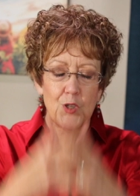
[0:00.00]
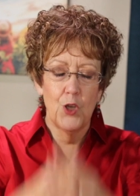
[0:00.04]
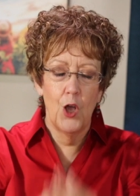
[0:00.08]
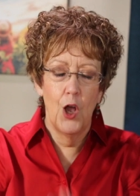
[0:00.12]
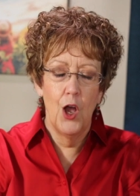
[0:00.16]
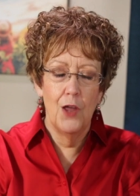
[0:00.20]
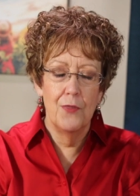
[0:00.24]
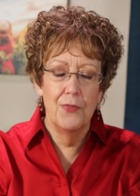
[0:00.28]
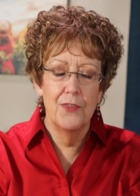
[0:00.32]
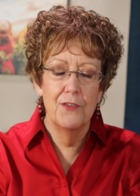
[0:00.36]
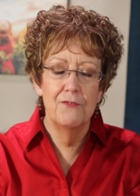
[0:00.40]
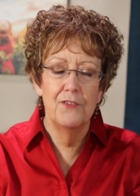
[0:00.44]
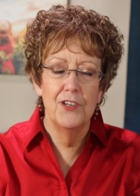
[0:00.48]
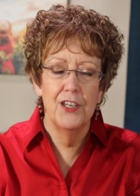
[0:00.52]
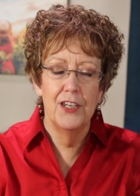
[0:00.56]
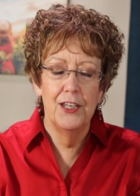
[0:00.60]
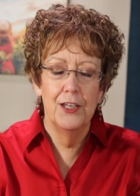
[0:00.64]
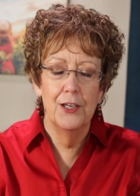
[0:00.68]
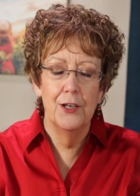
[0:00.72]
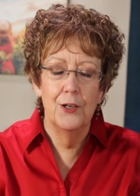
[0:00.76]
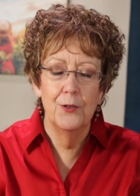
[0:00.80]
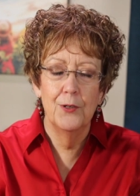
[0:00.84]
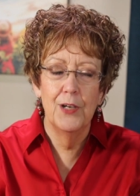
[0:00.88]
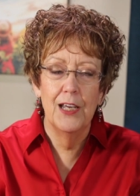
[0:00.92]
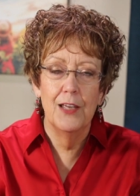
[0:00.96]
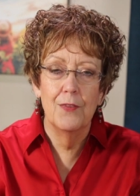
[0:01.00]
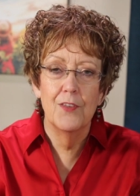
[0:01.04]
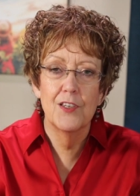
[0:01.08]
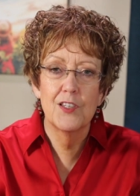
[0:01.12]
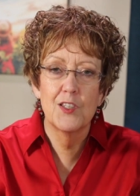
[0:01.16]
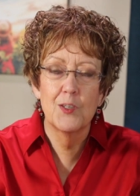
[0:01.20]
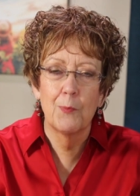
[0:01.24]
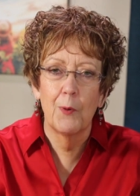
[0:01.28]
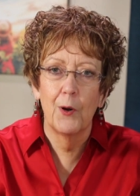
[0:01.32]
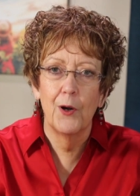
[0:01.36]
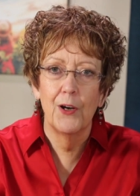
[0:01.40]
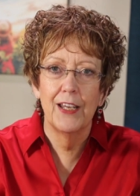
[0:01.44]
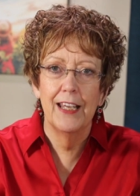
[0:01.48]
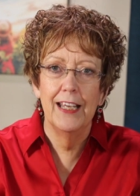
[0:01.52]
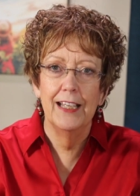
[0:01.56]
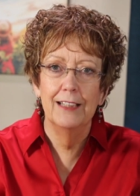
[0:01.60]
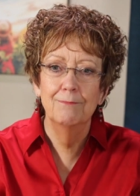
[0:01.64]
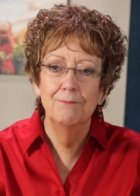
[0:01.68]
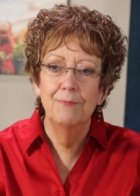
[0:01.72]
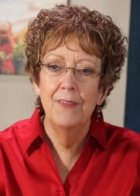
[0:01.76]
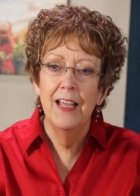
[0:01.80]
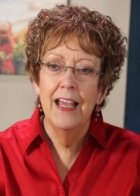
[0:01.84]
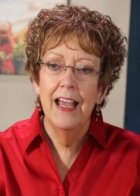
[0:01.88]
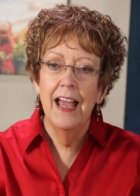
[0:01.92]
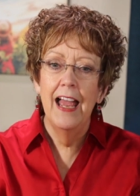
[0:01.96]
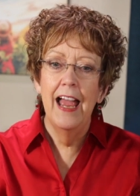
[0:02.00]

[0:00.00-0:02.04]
on the video in the sparking